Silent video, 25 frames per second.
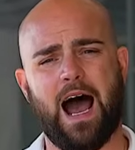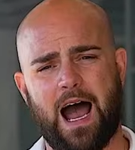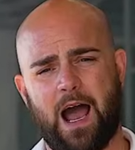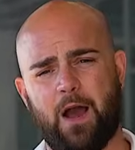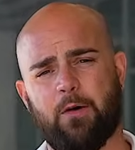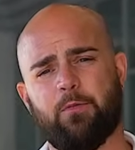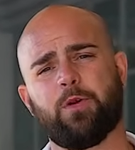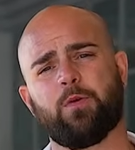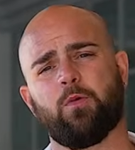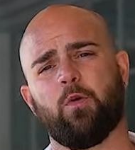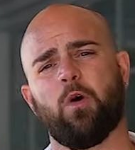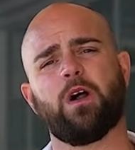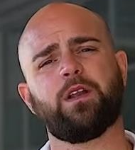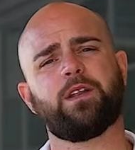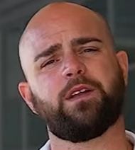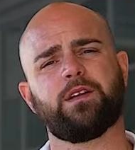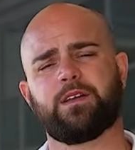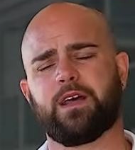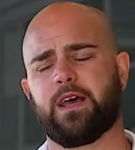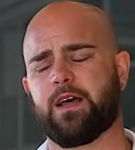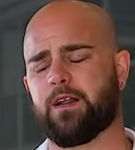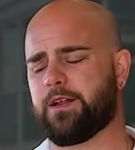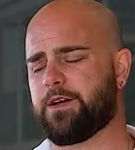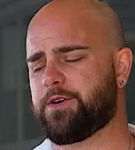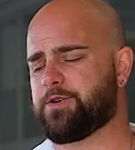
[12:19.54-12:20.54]
I would want to
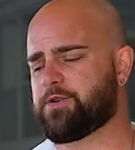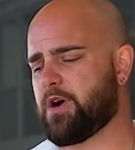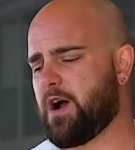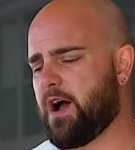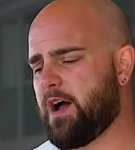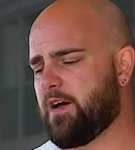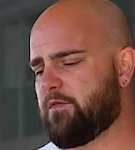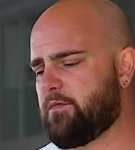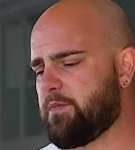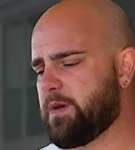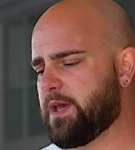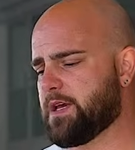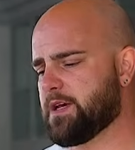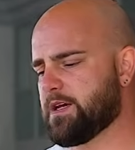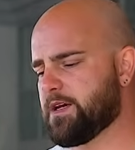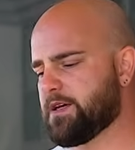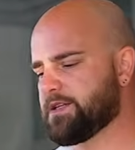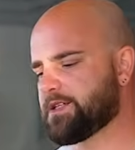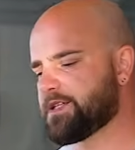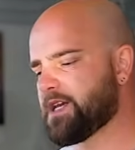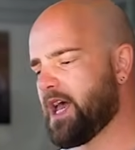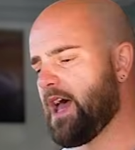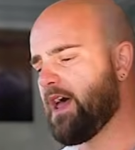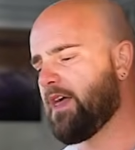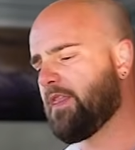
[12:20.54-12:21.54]
daily drive because